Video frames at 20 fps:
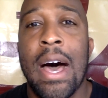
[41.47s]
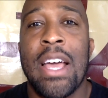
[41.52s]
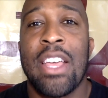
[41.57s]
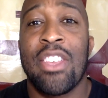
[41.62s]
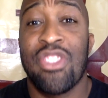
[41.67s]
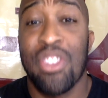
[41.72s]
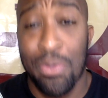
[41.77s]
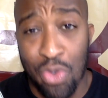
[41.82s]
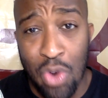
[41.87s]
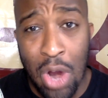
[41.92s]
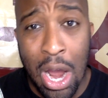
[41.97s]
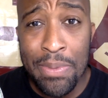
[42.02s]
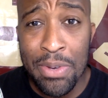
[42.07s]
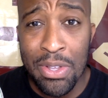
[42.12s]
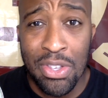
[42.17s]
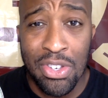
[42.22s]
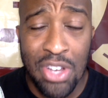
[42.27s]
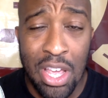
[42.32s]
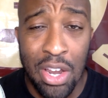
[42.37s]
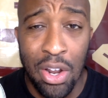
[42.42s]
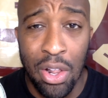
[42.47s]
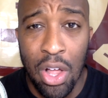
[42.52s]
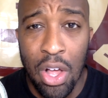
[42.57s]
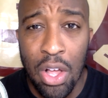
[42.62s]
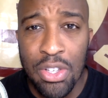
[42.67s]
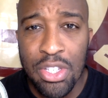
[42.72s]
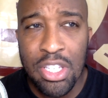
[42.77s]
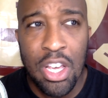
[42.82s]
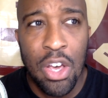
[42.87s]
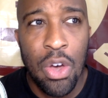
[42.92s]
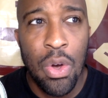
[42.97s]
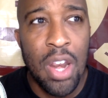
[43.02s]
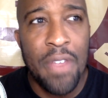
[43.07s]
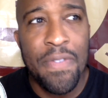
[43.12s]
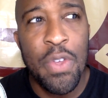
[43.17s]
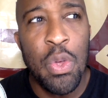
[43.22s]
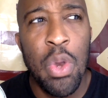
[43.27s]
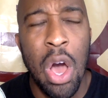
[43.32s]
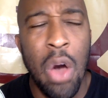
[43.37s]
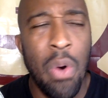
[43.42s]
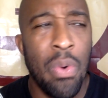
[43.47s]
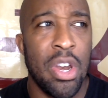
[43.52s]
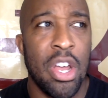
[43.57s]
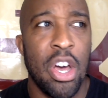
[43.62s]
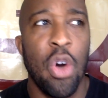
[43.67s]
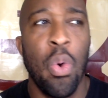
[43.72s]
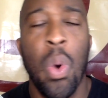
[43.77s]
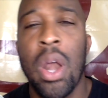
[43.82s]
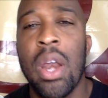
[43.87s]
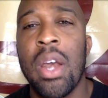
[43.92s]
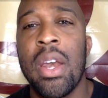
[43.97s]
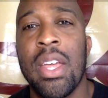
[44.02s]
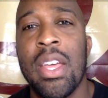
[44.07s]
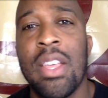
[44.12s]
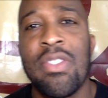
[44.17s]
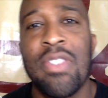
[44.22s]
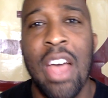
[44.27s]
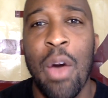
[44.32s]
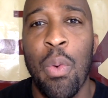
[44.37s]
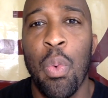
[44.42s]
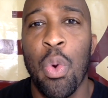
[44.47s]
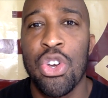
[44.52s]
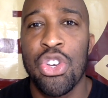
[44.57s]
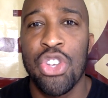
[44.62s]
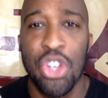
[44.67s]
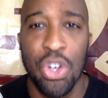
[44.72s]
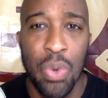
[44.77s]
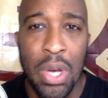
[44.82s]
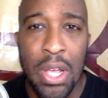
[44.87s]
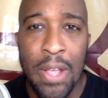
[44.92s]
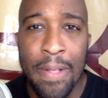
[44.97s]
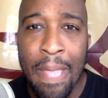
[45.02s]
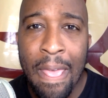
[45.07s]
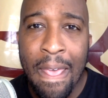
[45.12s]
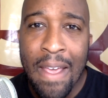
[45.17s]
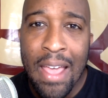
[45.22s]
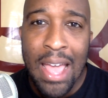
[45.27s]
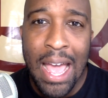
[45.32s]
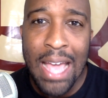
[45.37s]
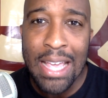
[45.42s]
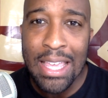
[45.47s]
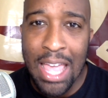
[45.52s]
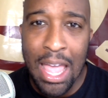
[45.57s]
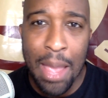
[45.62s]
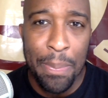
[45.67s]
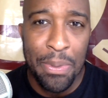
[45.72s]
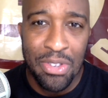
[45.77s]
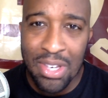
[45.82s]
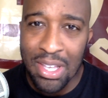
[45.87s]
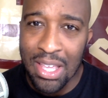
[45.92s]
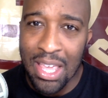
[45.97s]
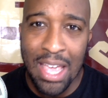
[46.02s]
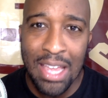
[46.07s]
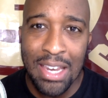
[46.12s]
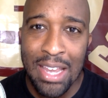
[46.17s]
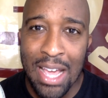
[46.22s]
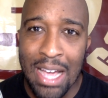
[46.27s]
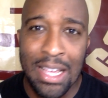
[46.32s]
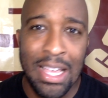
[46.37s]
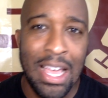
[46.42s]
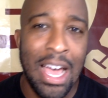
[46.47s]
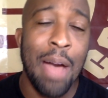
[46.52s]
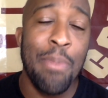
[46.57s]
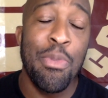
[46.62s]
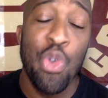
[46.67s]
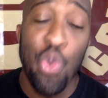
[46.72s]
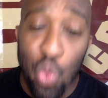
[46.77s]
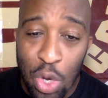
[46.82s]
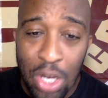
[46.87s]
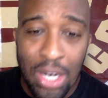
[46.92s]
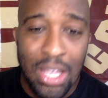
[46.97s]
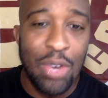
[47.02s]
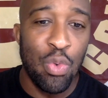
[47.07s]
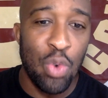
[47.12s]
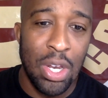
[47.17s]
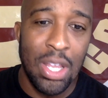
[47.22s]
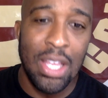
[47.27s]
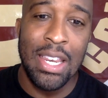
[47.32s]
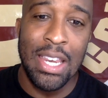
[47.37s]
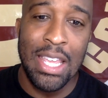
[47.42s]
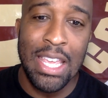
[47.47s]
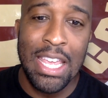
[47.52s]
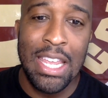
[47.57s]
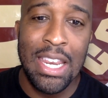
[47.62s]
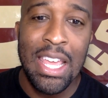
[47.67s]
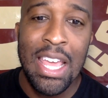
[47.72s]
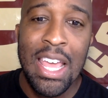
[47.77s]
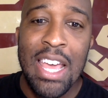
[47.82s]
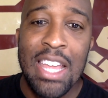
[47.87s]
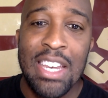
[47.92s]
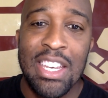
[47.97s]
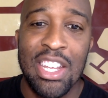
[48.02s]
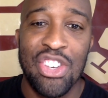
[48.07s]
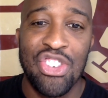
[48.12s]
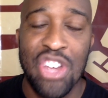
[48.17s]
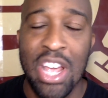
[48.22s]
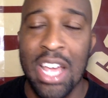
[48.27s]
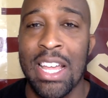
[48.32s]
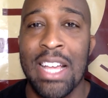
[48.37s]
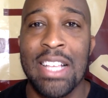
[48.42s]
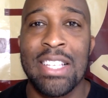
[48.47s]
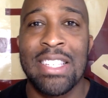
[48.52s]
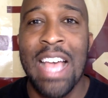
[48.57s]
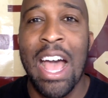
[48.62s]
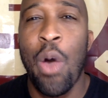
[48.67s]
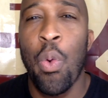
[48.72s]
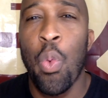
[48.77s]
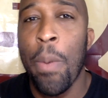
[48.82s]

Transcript: Subscribe to the channel also. And if you don't know what it is that we're doing at campusdecant.com, you really, really need to check us out.